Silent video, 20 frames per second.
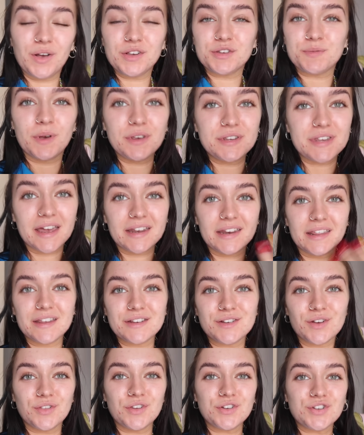I was supposed to edit
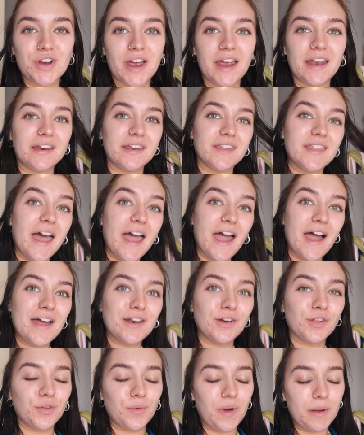this on the train there
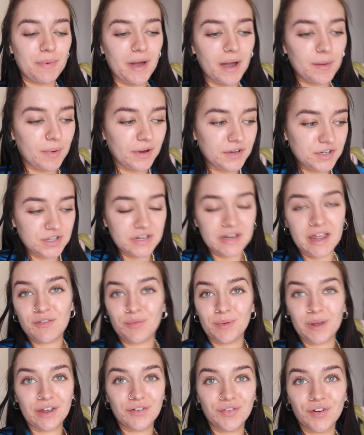and on the way back, but I just didn't
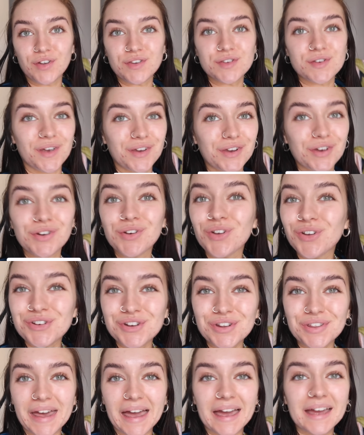have my earphones, so I could not
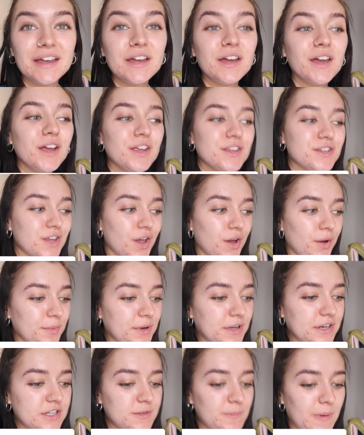do that. So I'm
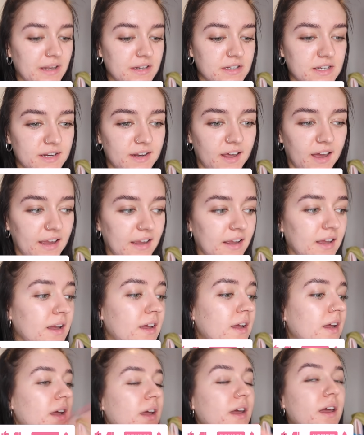gonna spend tonight,
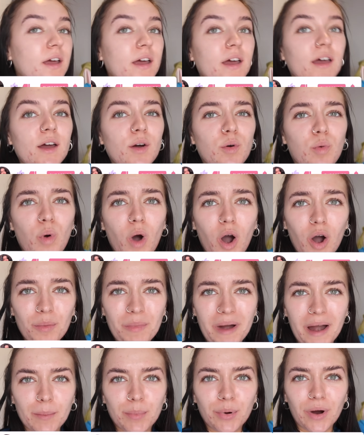whoa,
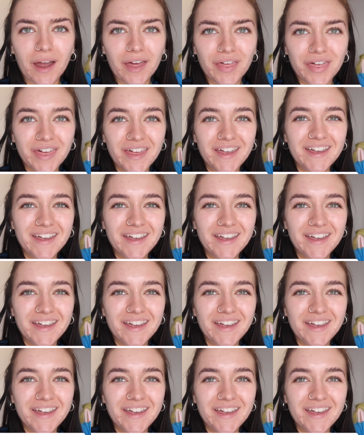I'm out of breath.